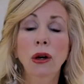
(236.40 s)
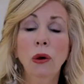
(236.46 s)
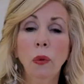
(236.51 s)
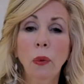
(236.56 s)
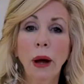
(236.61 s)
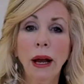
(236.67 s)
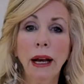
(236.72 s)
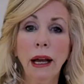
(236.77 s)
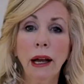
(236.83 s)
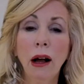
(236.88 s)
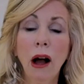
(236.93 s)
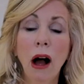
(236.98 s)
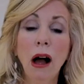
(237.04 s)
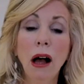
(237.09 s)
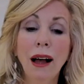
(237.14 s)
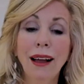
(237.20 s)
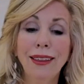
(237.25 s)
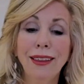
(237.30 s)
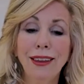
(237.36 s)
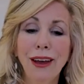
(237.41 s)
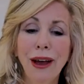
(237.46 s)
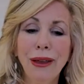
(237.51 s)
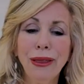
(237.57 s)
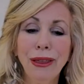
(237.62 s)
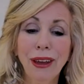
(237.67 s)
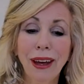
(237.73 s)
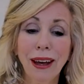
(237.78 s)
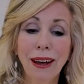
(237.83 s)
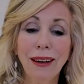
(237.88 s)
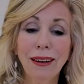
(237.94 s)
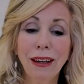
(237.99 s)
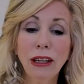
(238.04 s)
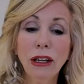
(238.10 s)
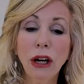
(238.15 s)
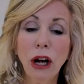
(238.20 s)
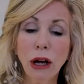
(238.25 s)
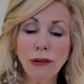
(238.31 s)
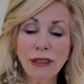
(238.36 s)
you're waiting on the,
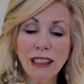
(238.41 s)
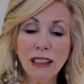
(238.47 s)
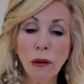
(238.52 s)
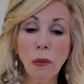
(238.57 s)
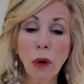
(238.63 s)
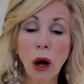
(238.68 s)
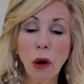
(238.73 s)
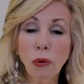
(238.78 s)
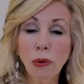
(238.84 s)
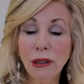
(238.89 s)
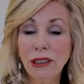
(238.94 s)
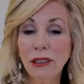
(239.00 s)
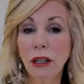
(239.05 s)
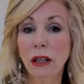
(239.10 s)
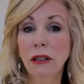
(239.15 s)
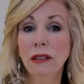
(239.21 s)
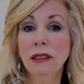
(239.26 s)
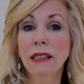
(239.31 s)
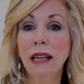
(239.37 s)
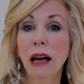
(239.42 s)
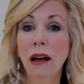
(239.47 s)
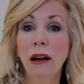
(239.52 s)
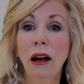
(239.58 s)
you know, some results